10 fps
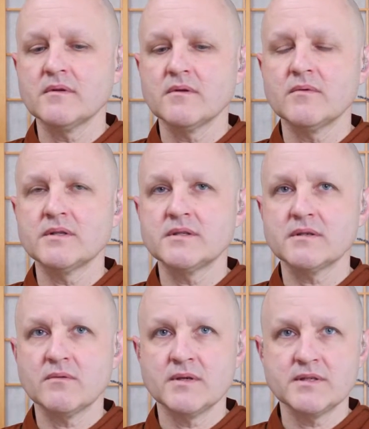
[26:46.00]

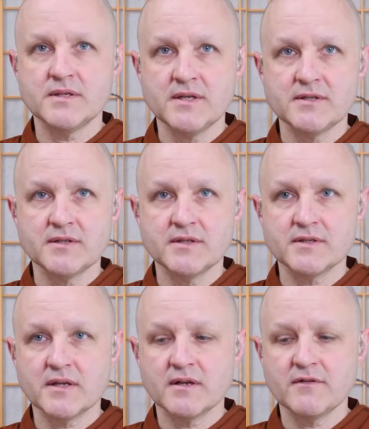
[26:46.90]
one sees this
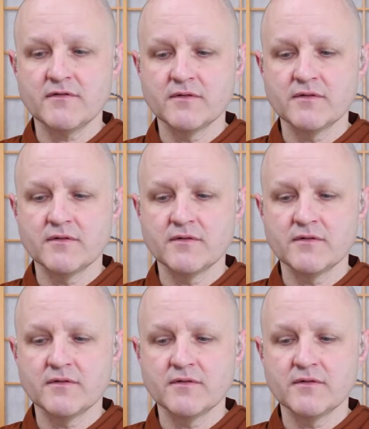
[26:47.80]
kind of